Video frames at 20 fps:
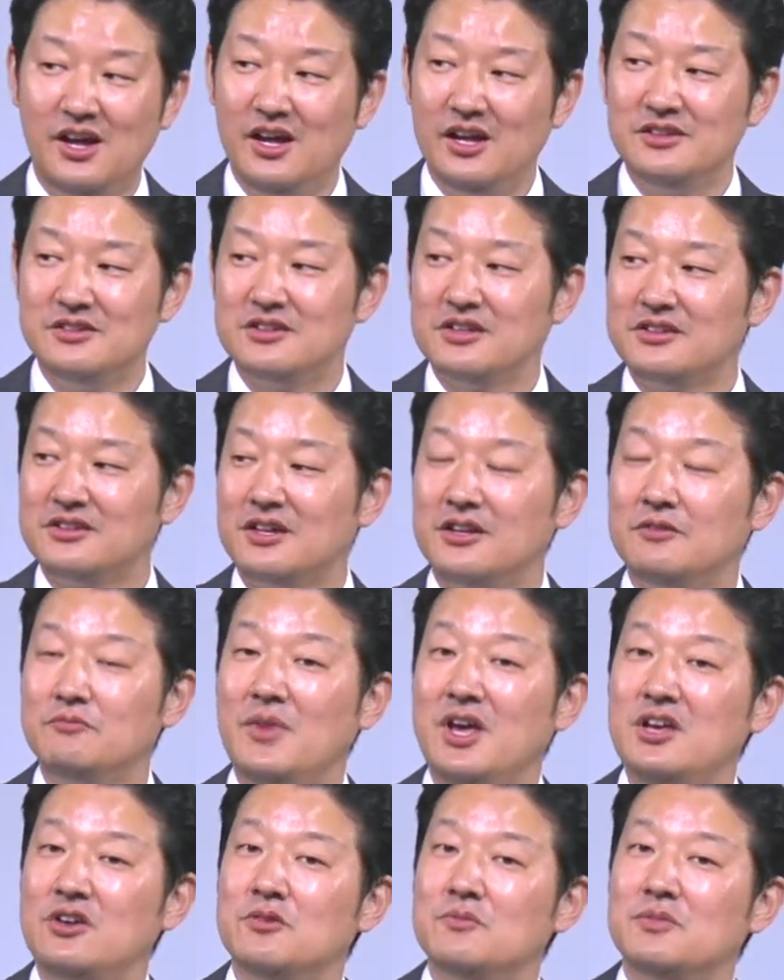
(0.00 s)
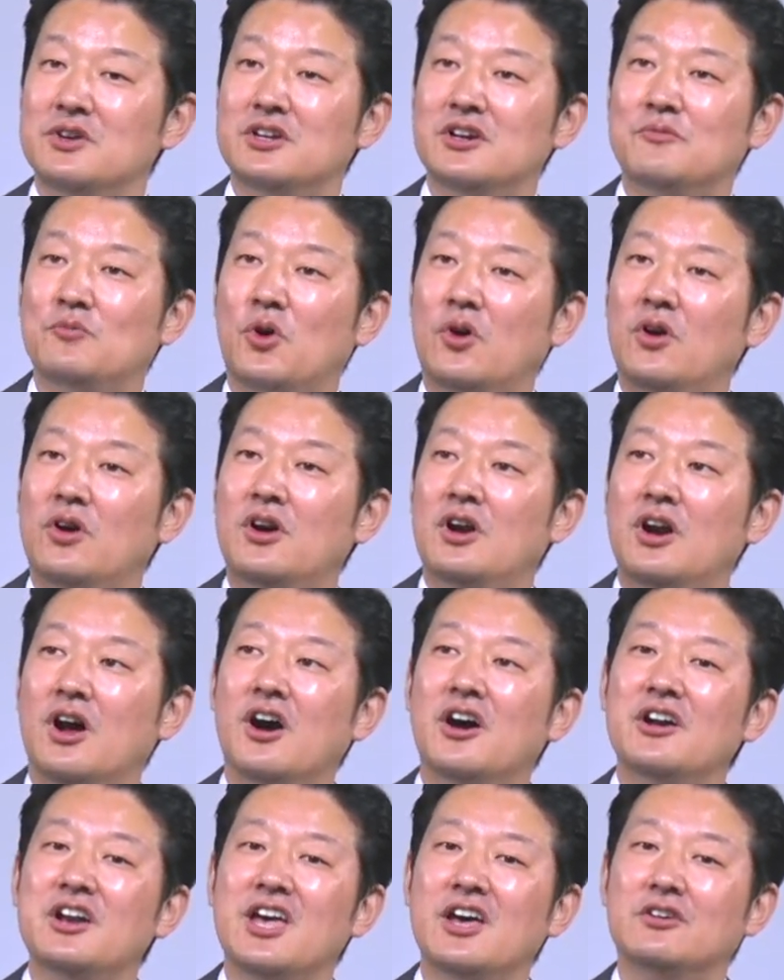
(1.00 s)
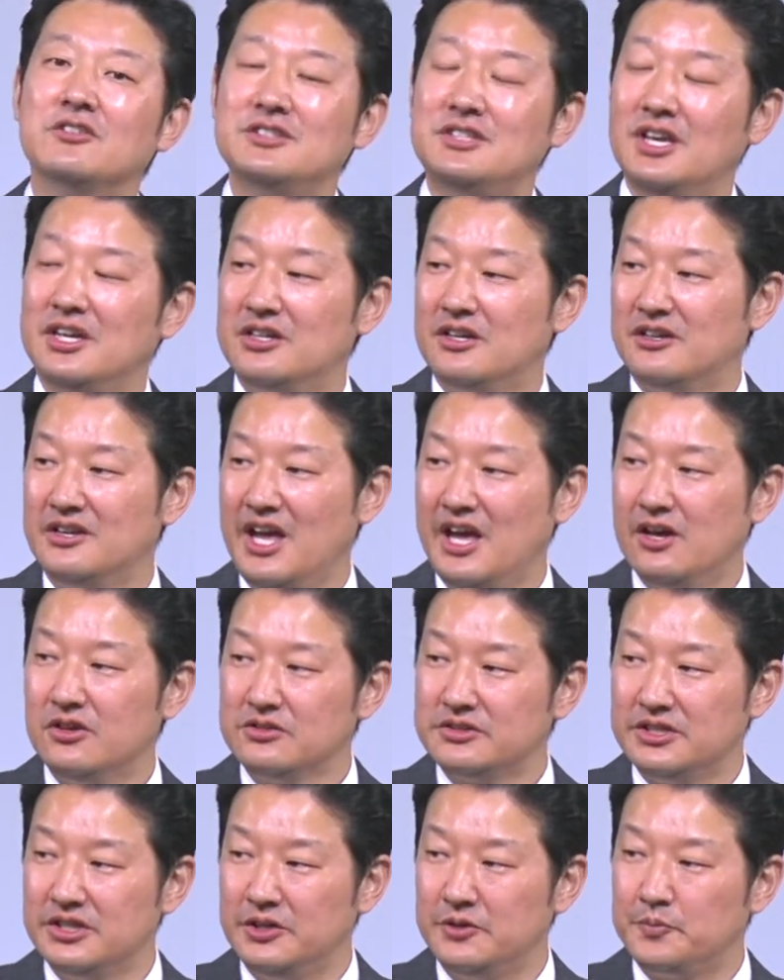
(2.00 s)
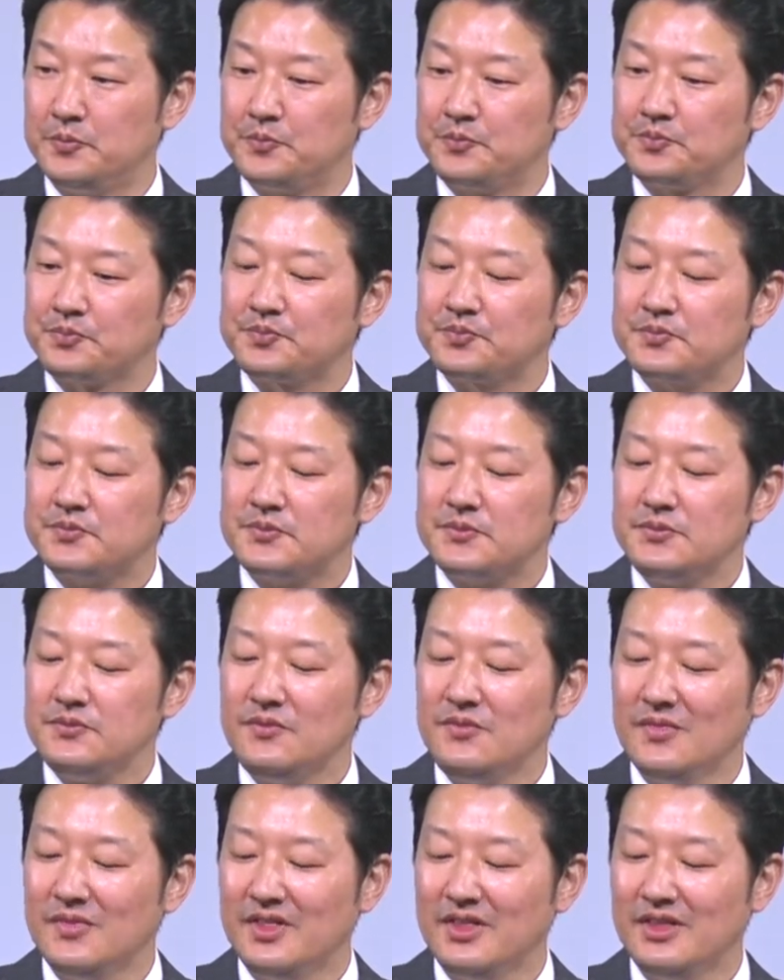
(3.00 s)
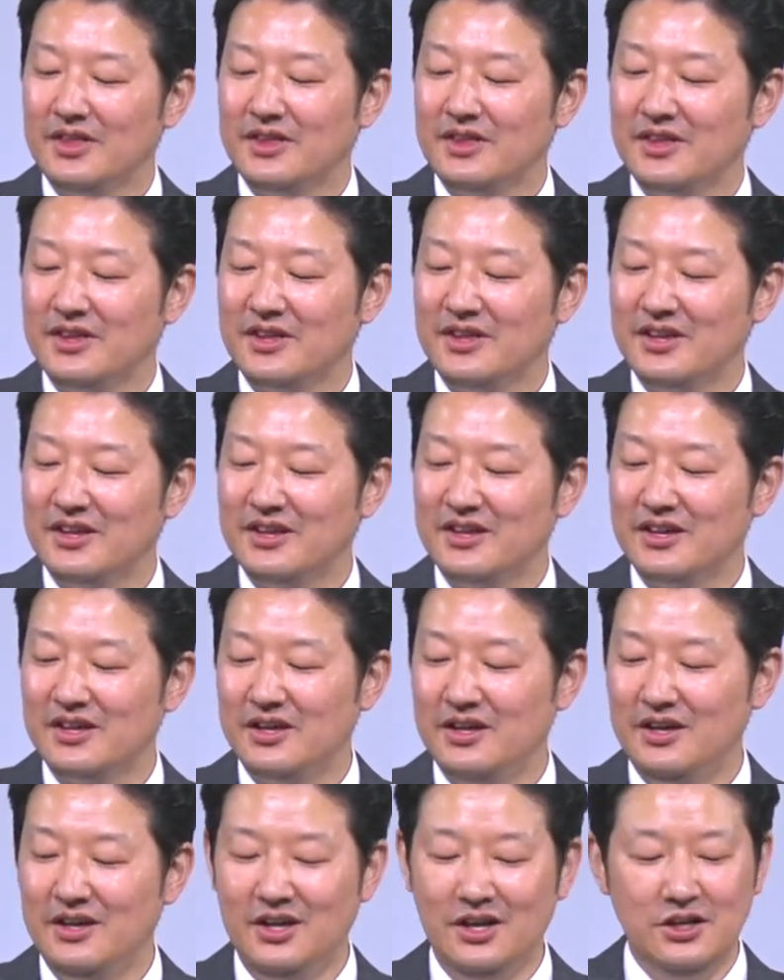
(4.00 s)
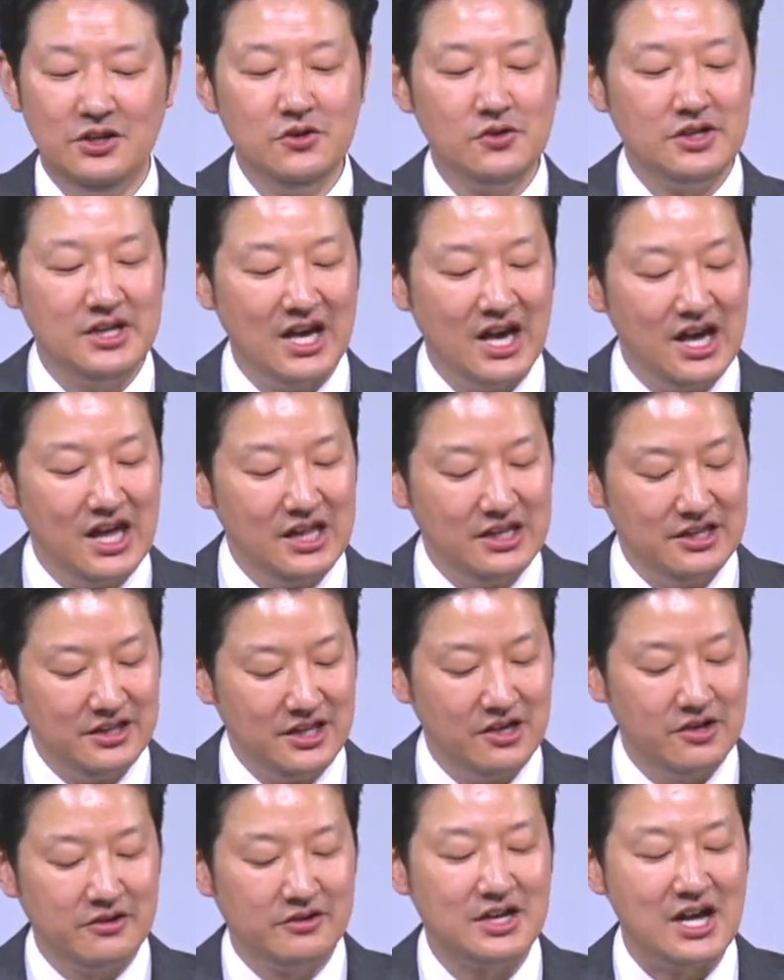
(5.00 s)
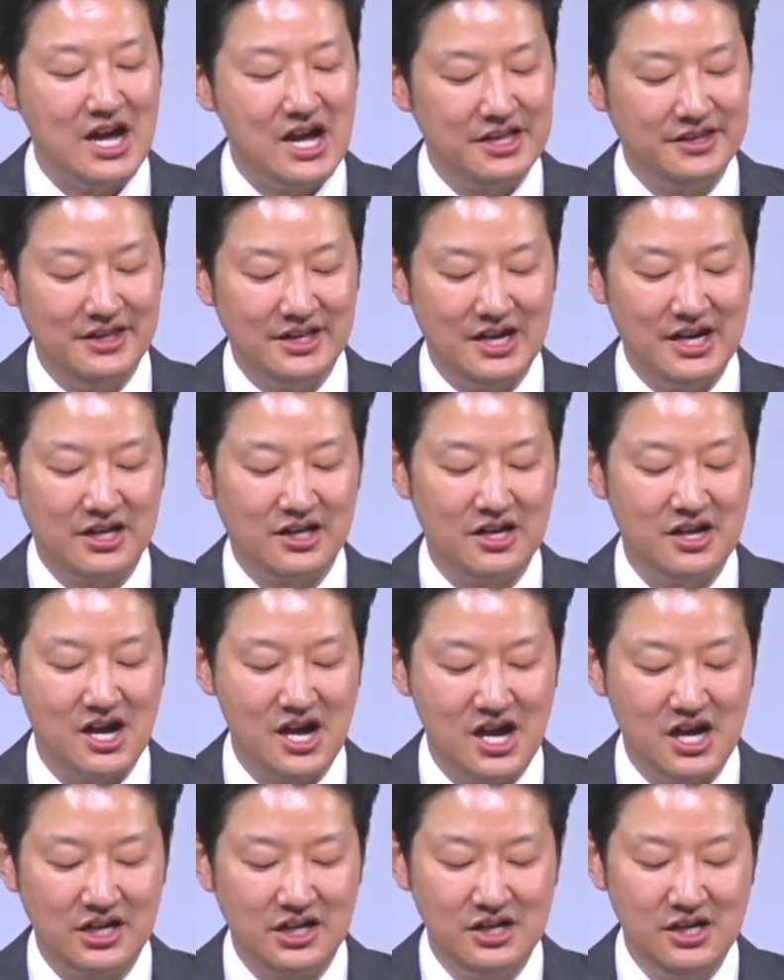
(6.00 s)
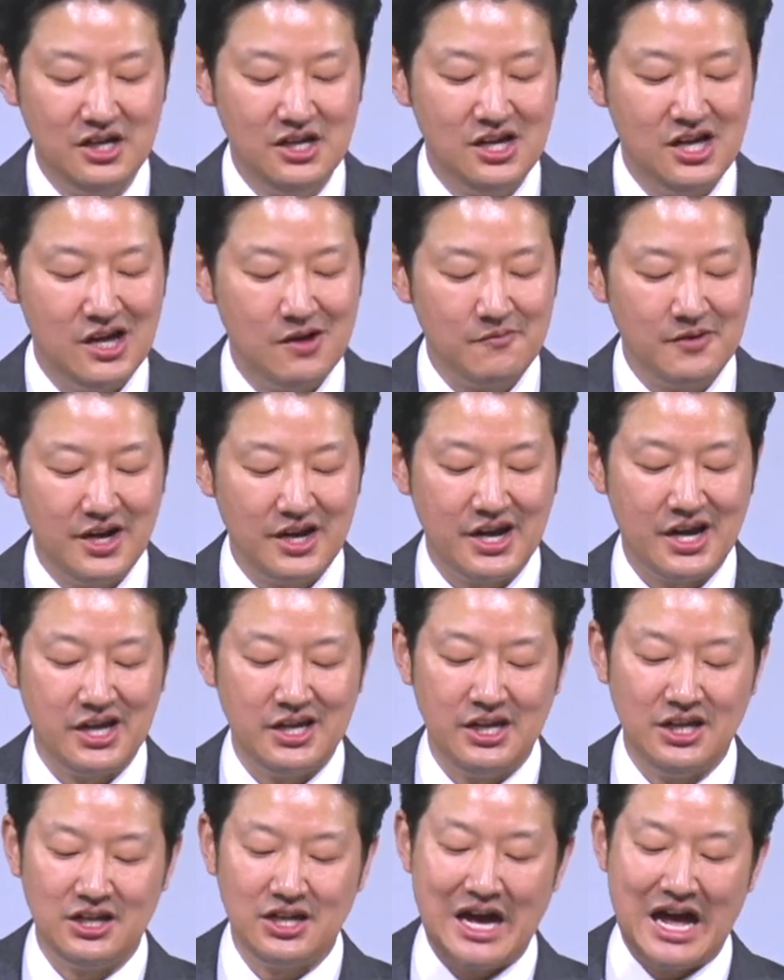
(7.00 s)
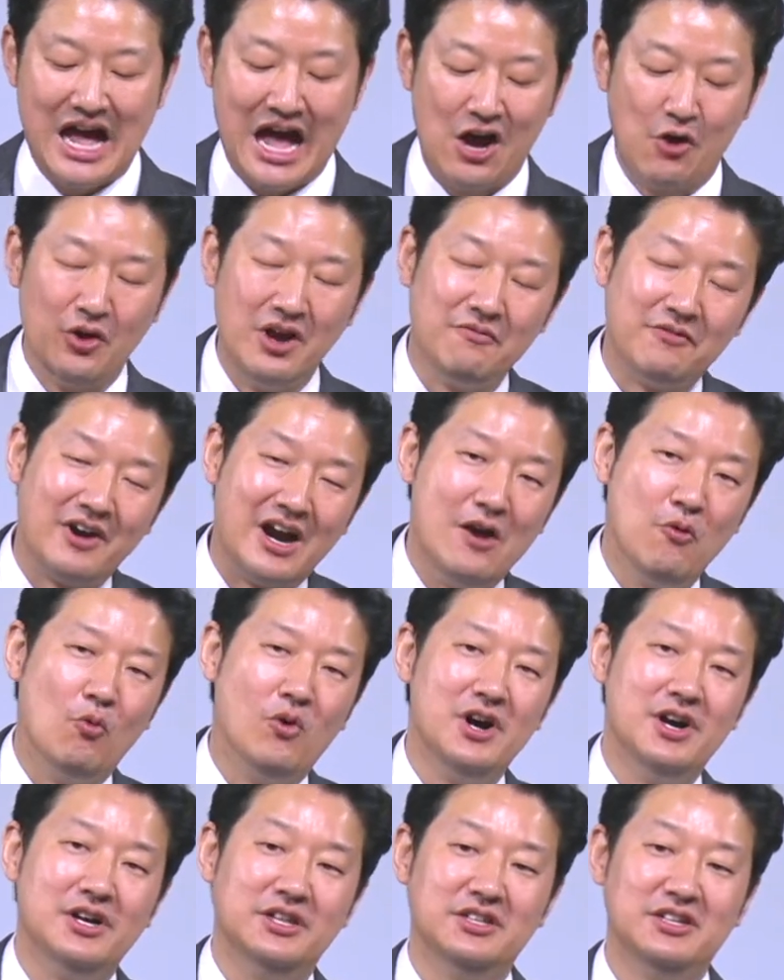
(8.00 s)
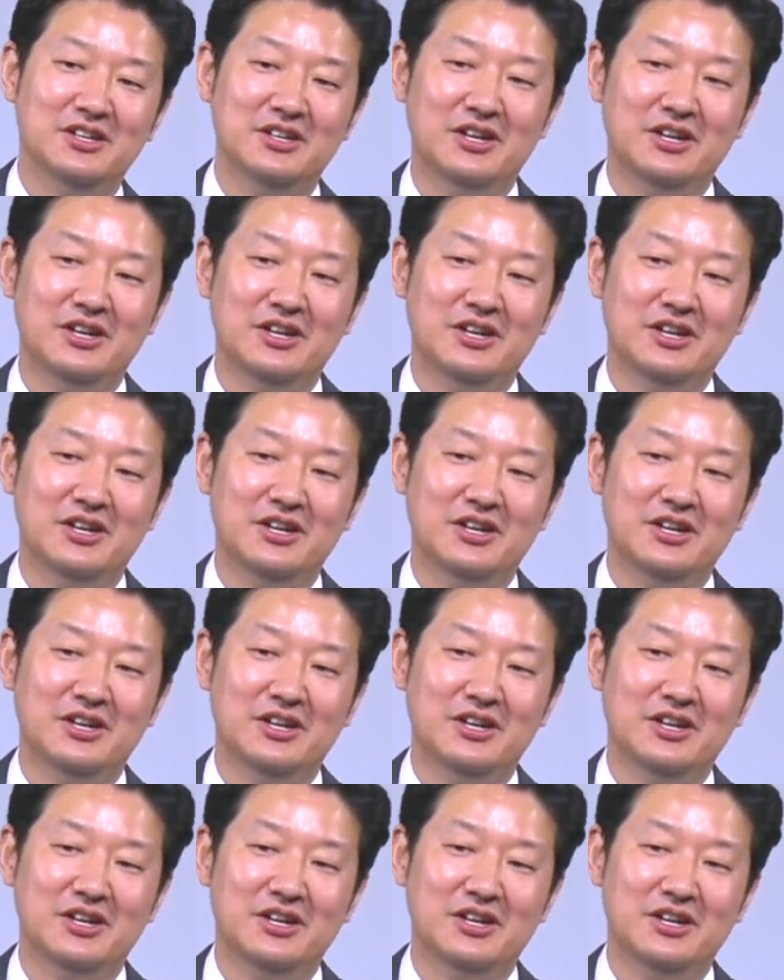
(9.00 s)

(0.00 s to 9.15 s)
It's just going to make you become more unhealthy and unhealthy. Right. You can't tell God that, God, I'm going to eat however I want.